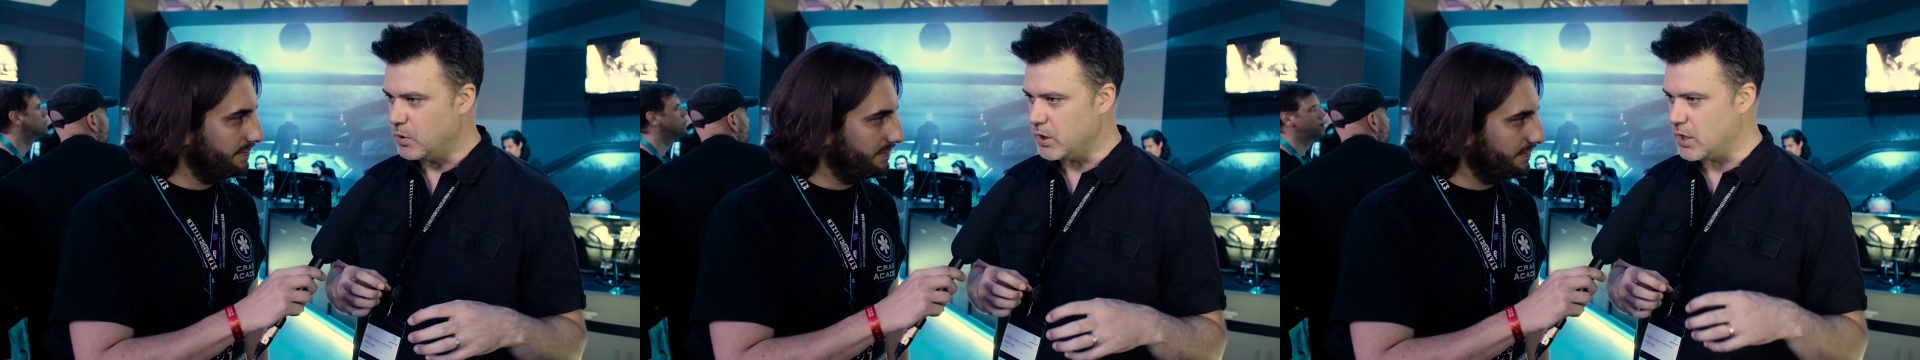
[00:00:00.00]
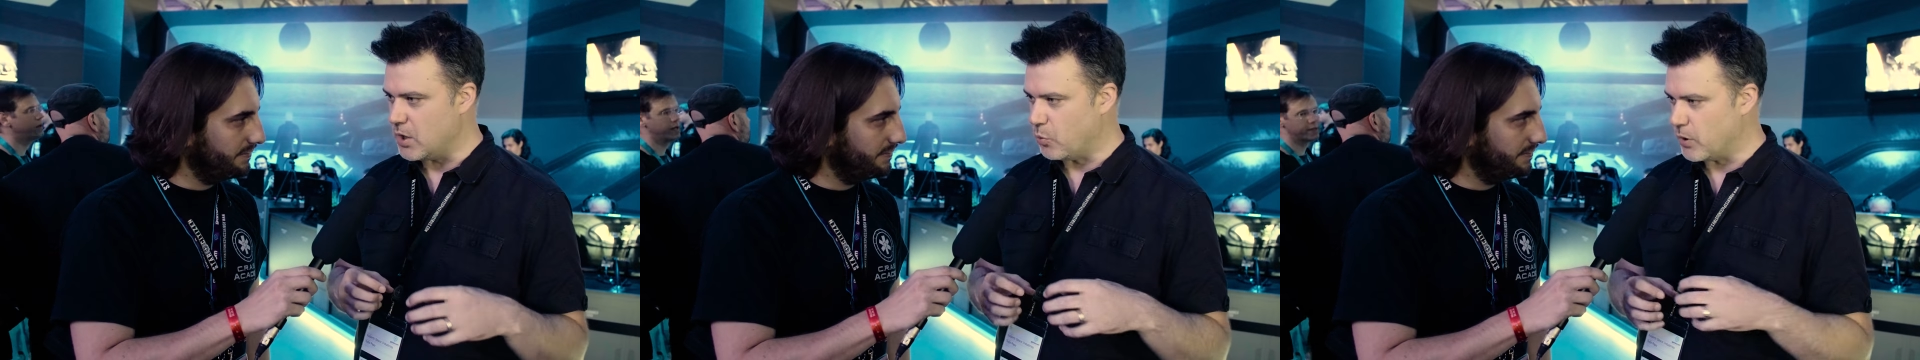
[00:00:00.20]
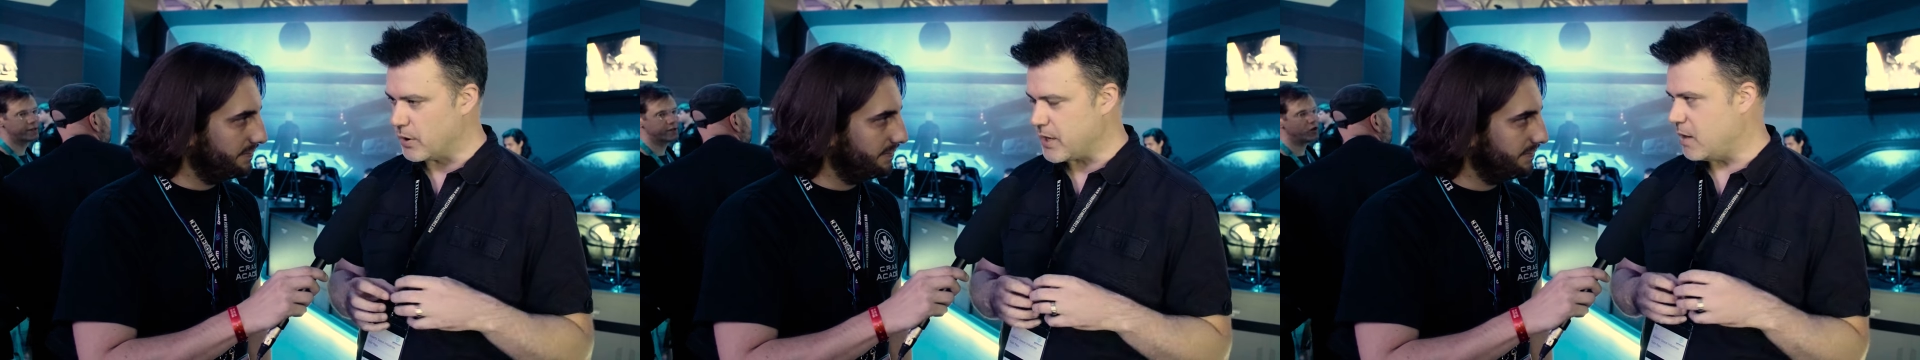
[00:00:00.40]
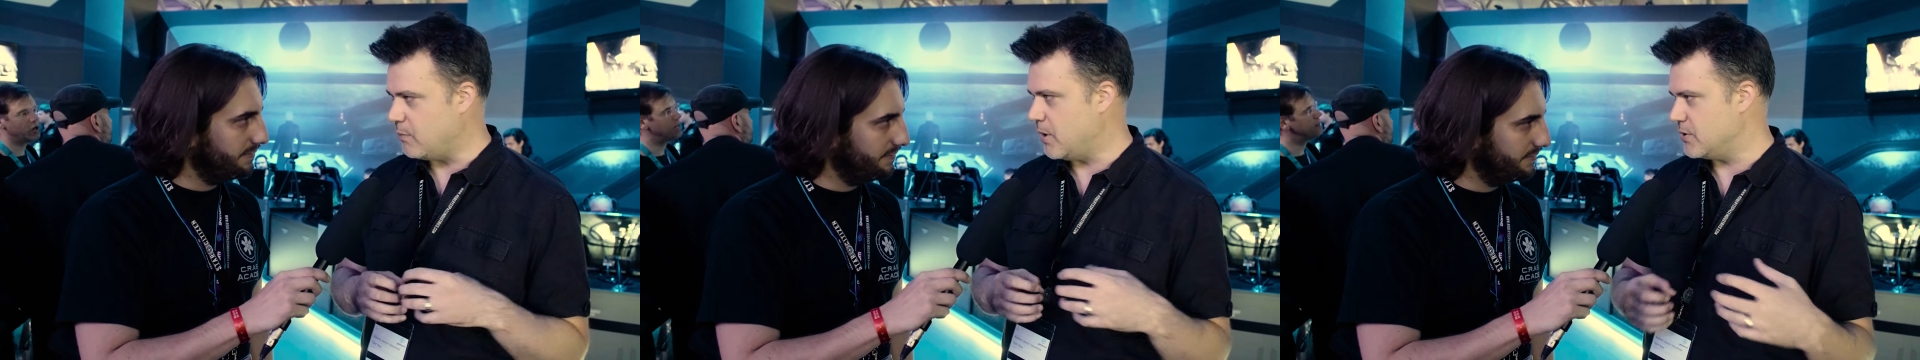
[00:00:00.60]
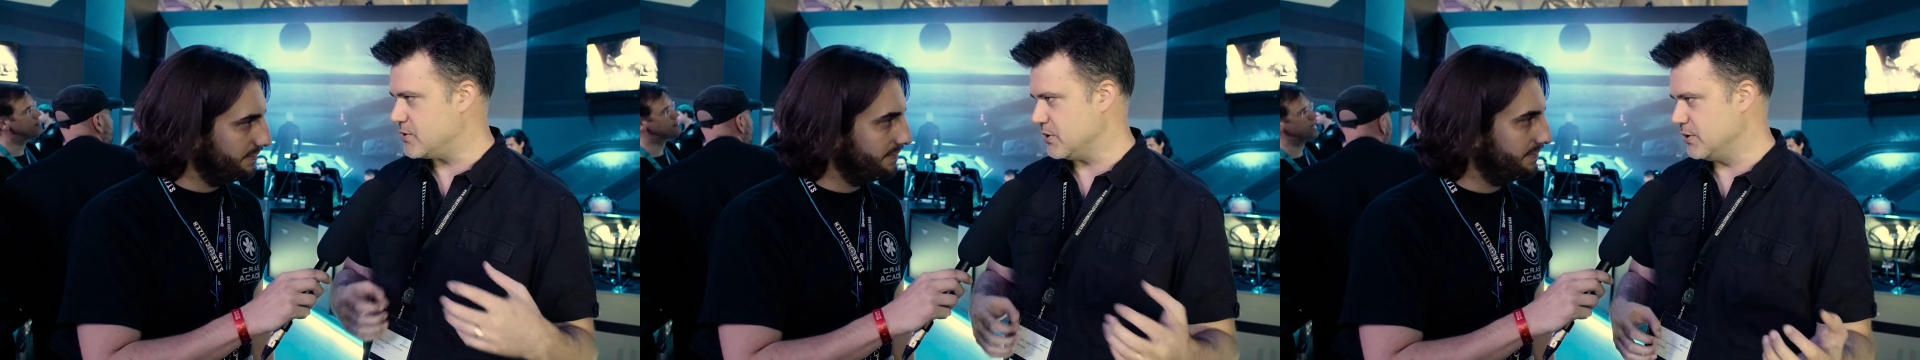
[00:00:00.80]
Speaker 1: you know, work
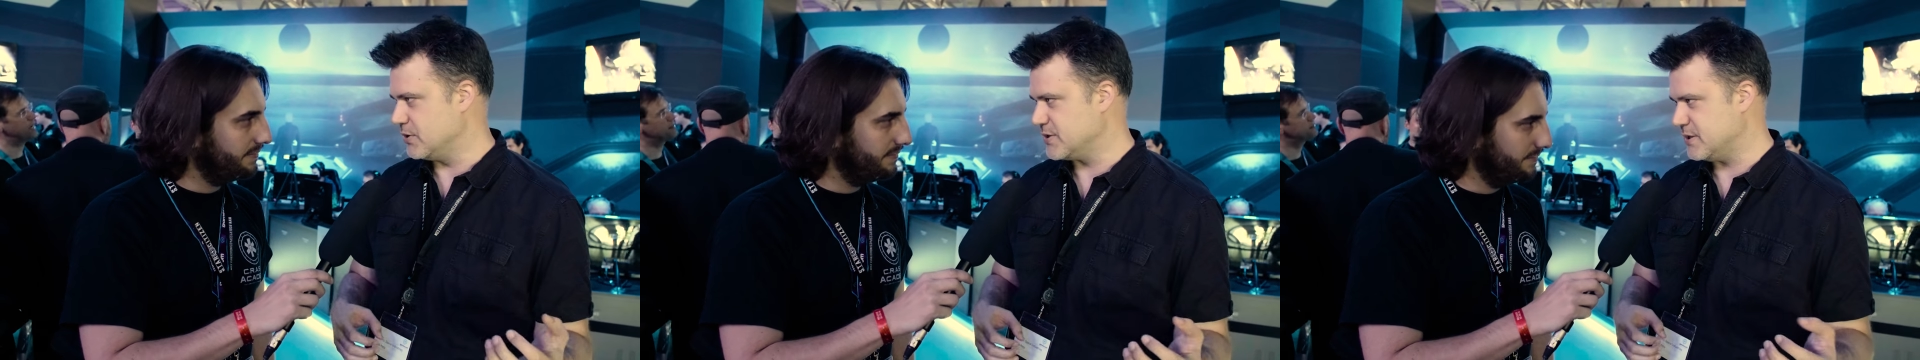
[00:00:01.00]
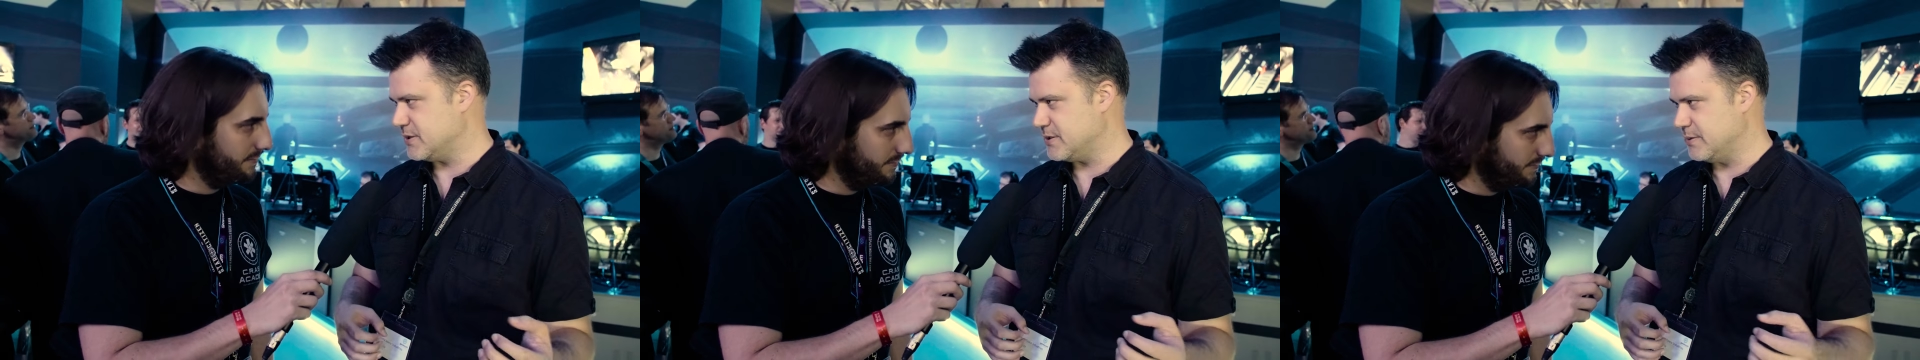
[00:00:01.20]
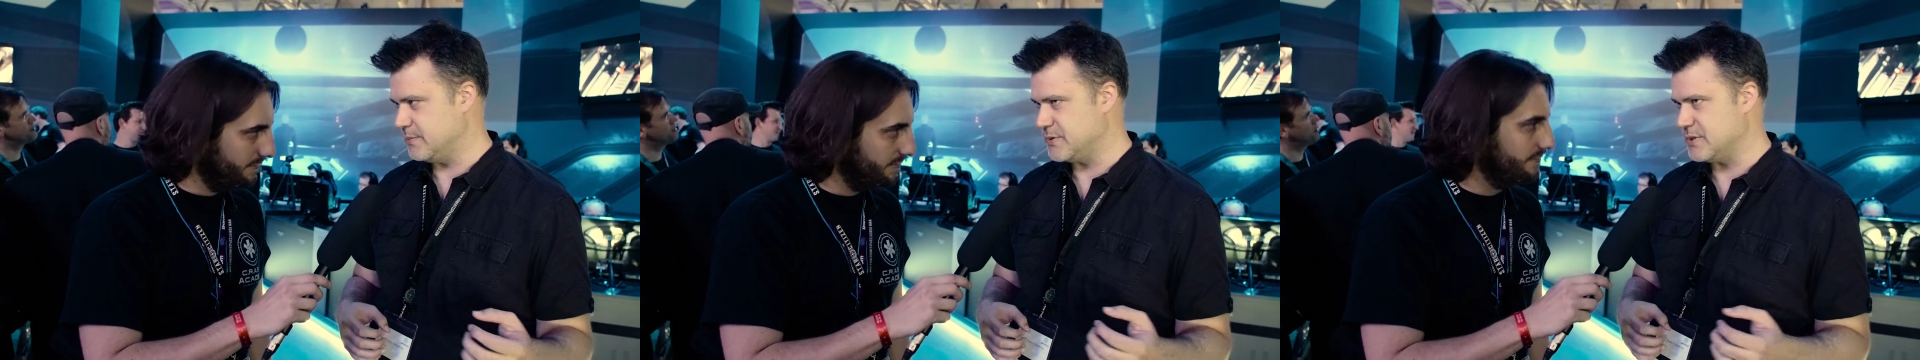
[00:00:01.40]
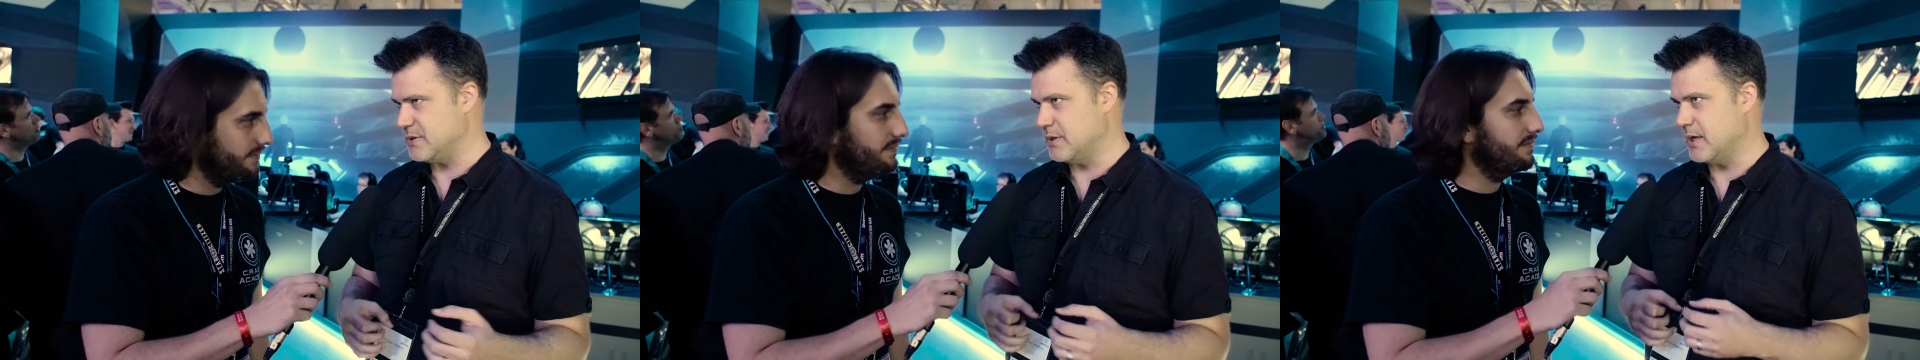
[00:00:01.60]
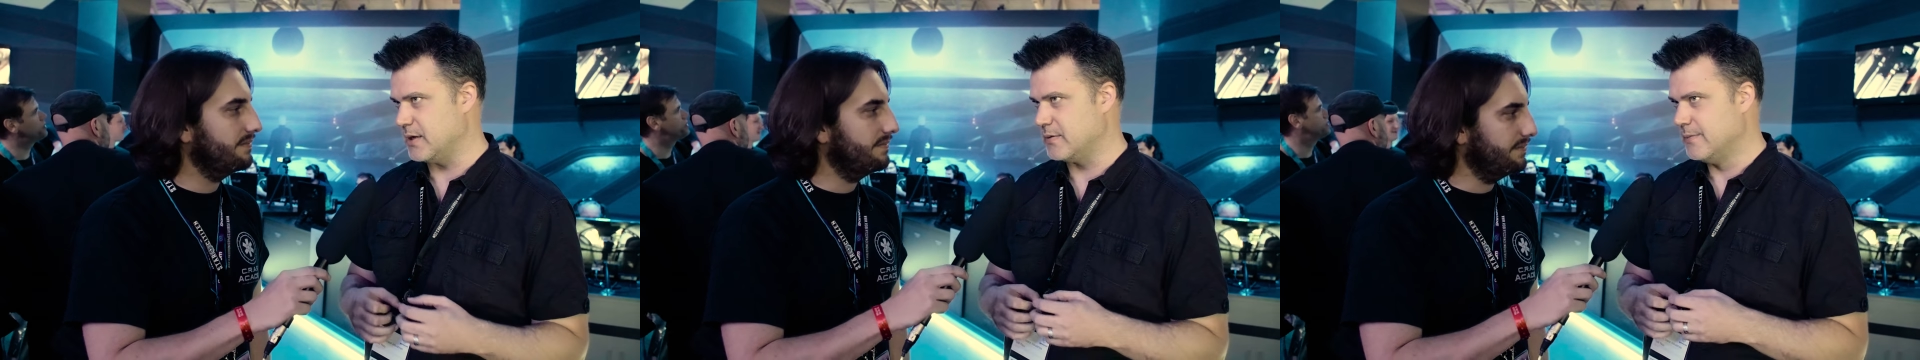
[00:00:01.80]
out modular systems.
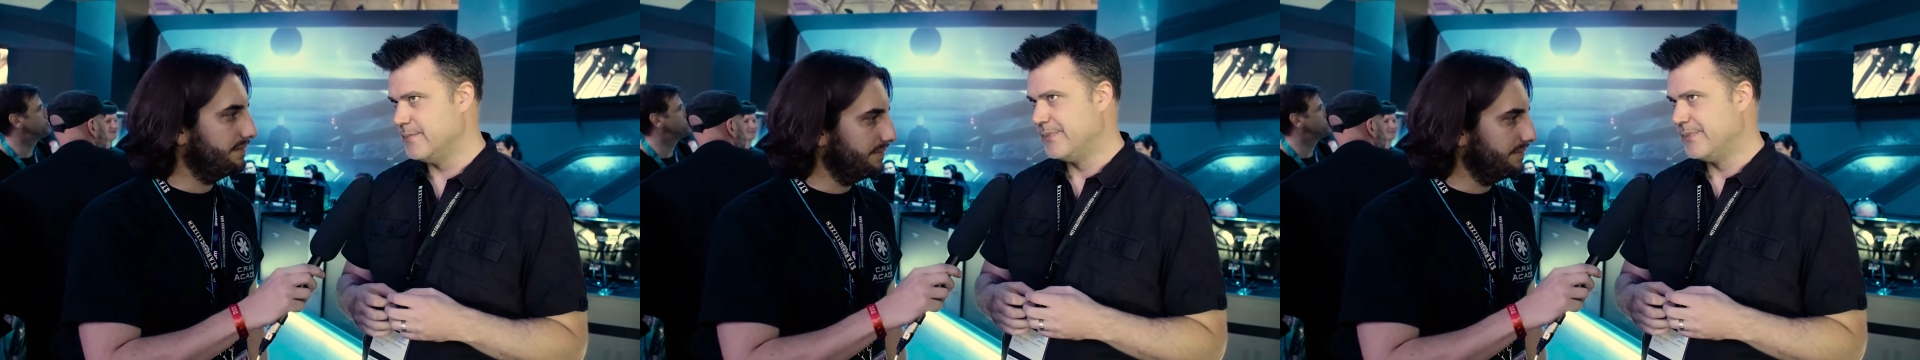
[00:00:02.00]
So, like,